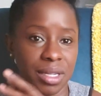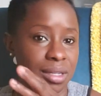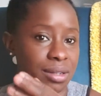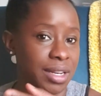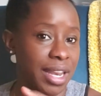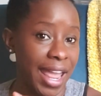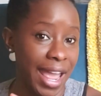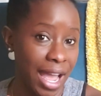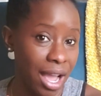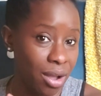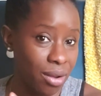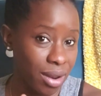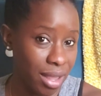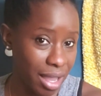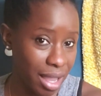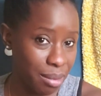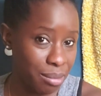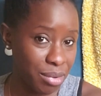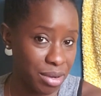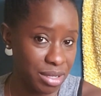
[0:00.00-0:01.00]
now,
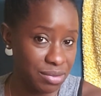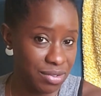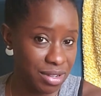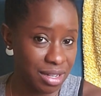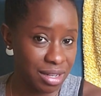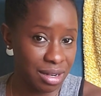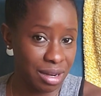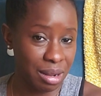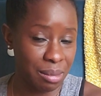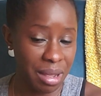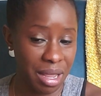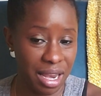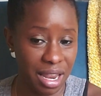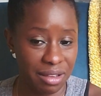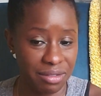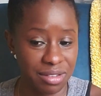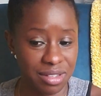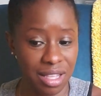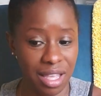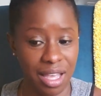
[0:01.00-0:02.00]
like I'm breastfeeding on my
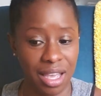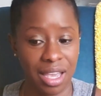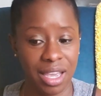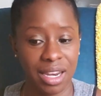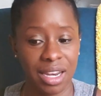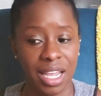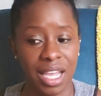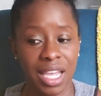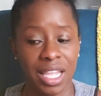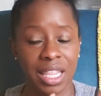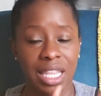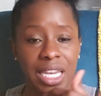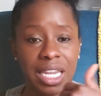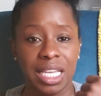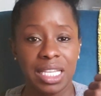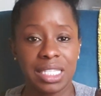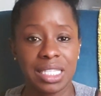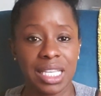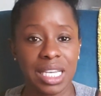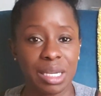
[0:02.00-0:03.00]
left side, the
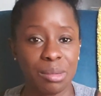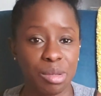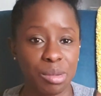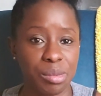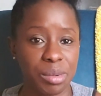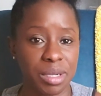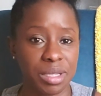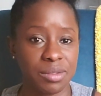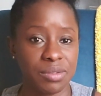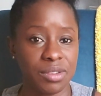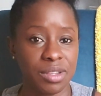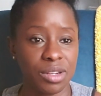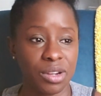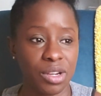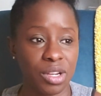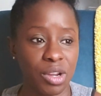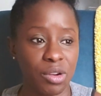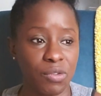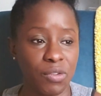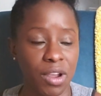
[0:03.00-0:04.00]
next time you breastfeed
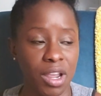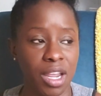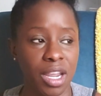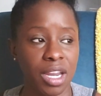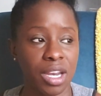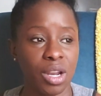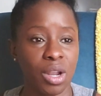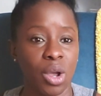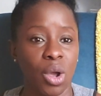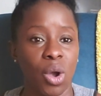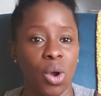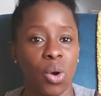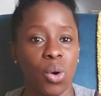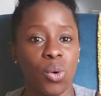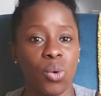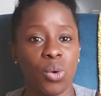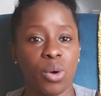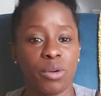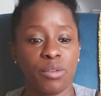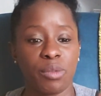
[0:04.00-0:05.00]
on your right,
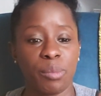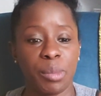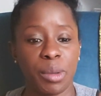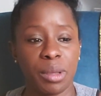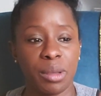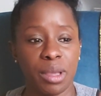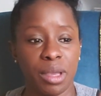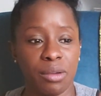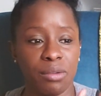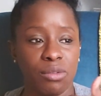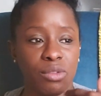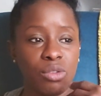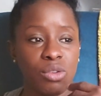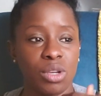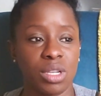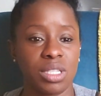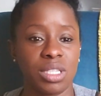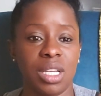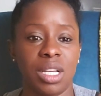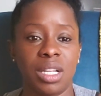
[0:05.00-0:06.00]
or if you
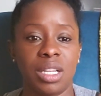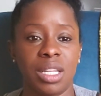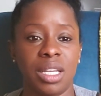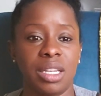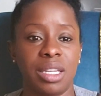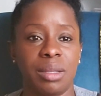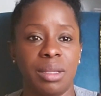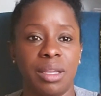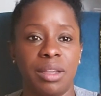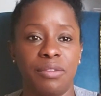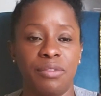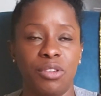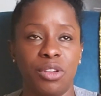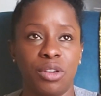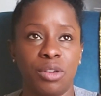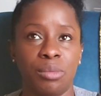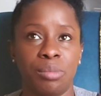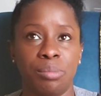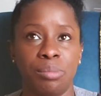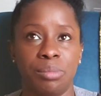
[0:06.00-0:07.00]
could tell that if
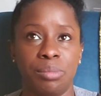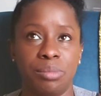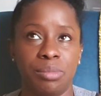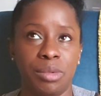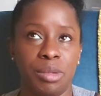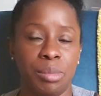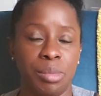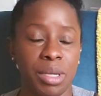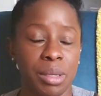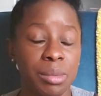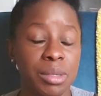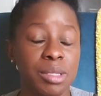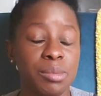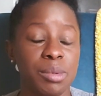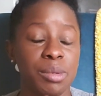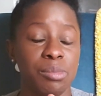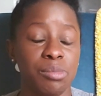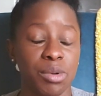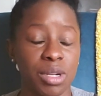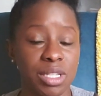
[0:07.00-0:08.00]
the baby's
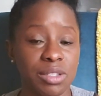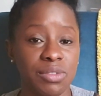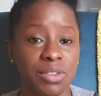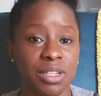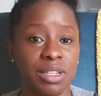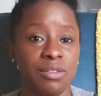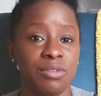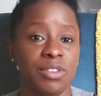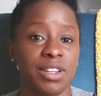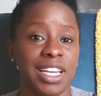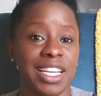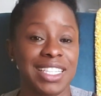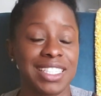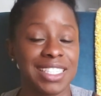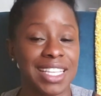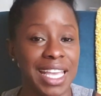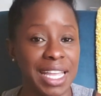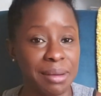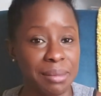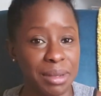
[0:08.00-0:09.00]
been breastfeeding for
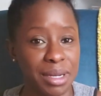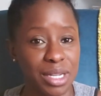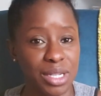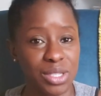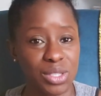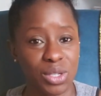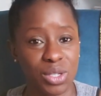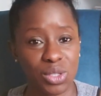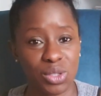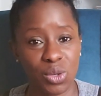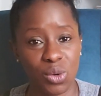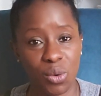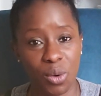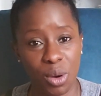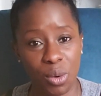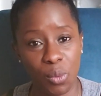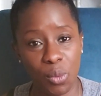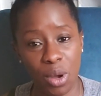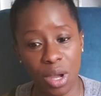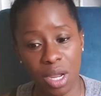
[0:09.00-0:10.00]
like 10 minutes or so
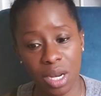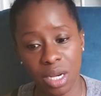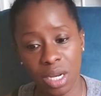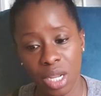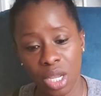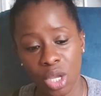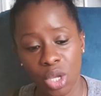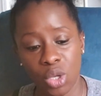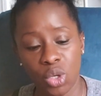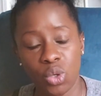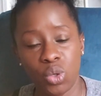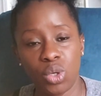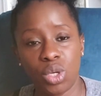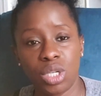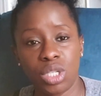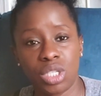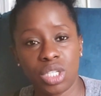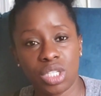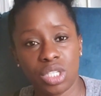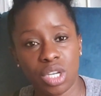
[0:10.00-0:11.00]
on one, you
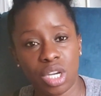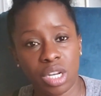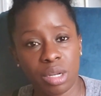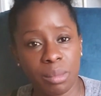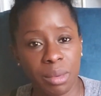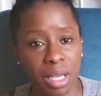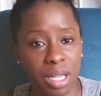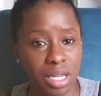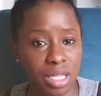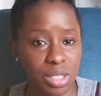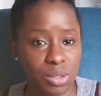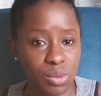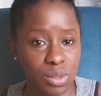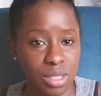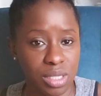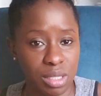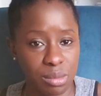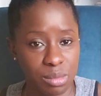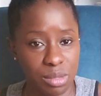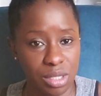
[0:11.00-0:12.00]
can just automatically
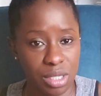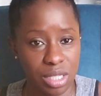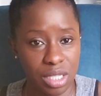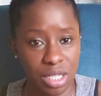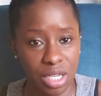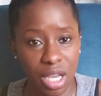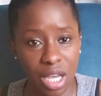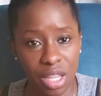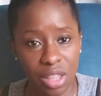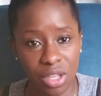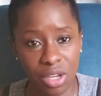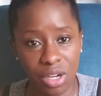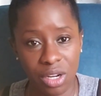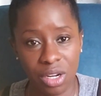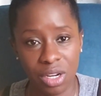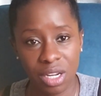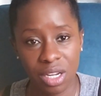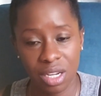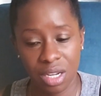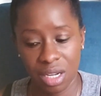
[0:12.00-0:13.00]
switch them to the
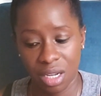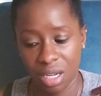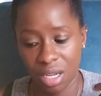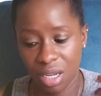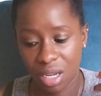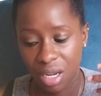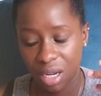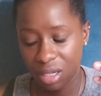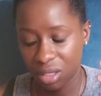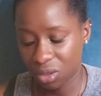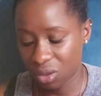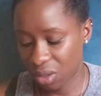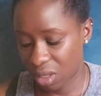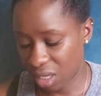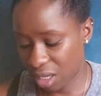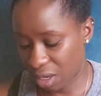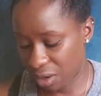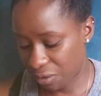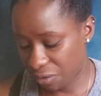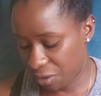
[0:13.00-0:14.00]
other so
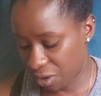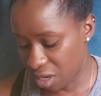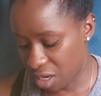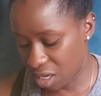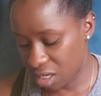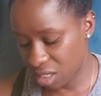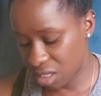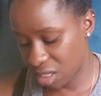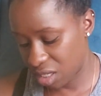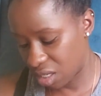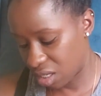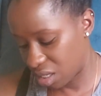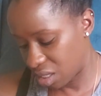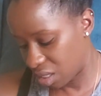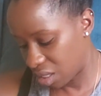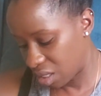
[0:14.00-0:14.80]
they can finish